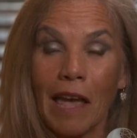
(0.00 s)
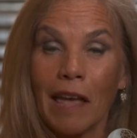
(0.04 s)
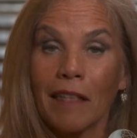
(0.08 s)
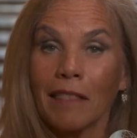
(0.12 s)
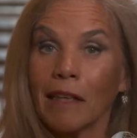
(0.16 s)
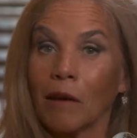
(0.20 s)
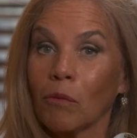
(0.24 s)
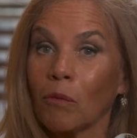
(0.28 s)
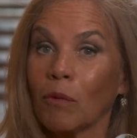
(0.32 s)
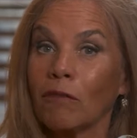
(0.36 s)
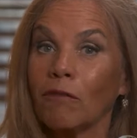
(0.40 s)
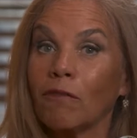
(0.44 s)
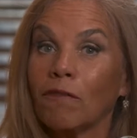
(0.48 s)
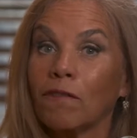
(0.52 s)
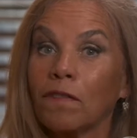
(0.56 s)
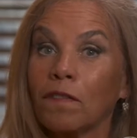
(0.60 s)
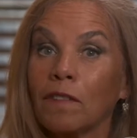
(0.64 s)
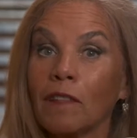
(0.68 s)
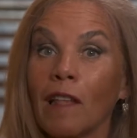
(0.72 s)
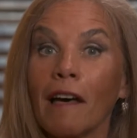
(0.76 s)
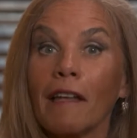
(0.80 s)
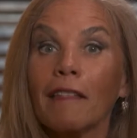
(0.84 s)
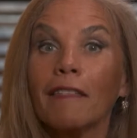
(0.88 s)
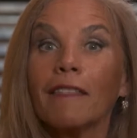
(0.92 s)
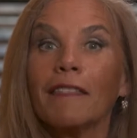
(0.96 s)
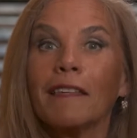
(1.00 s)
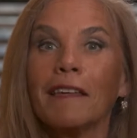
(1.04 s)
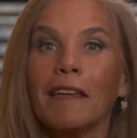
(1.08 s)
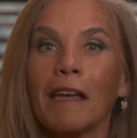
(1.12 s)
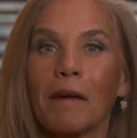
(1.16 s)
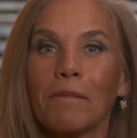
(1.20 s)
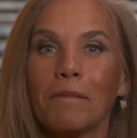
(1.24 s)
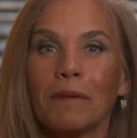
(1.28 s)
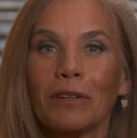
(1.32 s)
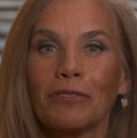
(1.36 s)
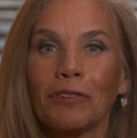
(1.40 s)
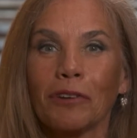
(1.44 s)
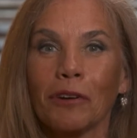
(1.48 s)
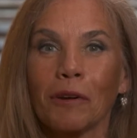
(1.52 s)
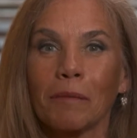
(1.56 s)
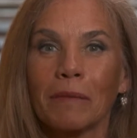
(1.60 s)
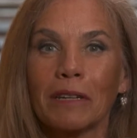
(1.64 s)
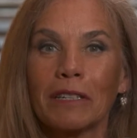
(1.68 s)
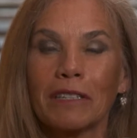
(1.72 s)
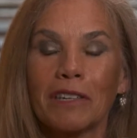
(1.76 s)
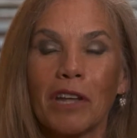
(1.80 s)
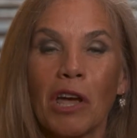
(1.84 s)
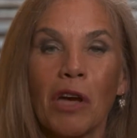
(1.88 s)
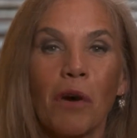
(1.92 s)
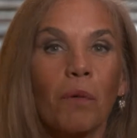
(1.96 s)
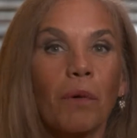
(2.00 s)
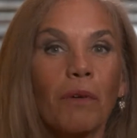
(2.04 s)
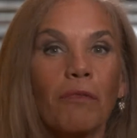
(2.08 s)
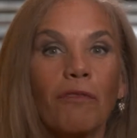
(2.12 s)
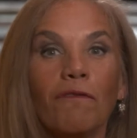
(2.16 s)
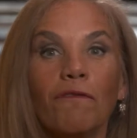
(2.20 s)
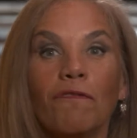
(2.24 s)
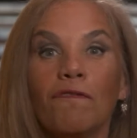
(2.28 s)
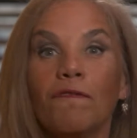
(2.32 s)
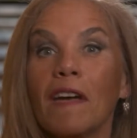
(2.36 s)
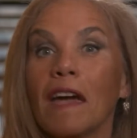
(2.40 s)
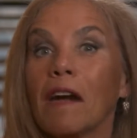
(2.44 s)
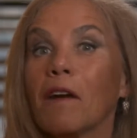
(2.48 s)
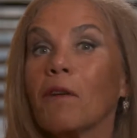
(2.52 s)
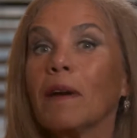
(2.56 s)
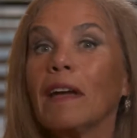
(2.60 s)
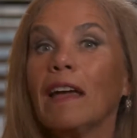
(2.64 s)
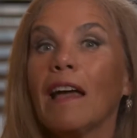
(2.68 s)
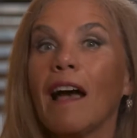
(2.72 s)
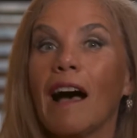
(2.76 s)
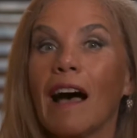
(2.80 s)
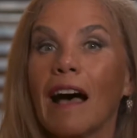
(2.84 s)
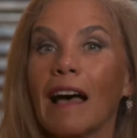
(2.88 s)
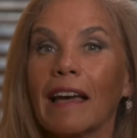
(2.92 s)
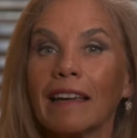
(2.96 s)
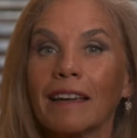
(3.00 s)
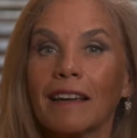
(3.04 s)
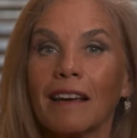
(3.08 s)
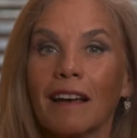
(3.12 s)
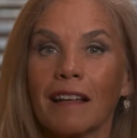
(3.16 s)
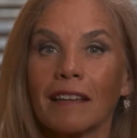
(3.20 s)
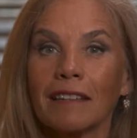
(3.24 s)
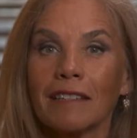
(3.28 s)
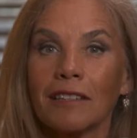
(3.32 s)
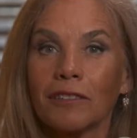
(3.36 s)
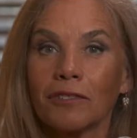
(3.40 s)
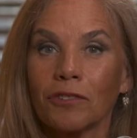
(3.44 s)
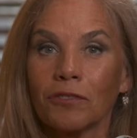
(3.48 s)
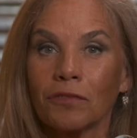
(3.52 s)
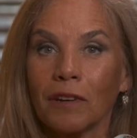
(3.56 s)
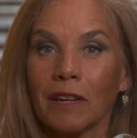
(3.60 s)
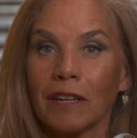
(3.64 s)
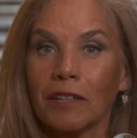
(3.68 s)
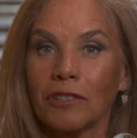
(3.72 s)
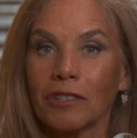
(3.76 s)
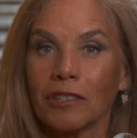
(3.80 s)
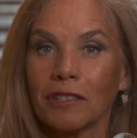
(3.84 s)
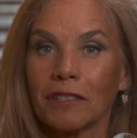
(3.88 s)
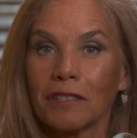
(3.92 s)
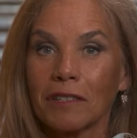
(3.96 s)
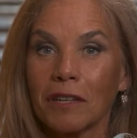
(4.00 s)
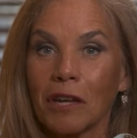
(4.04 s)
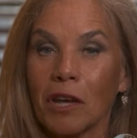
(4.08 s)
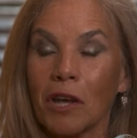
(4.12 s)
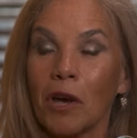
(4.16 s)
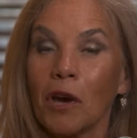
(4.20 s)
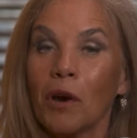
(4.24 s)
that would flood the epidermis with very high concentrations,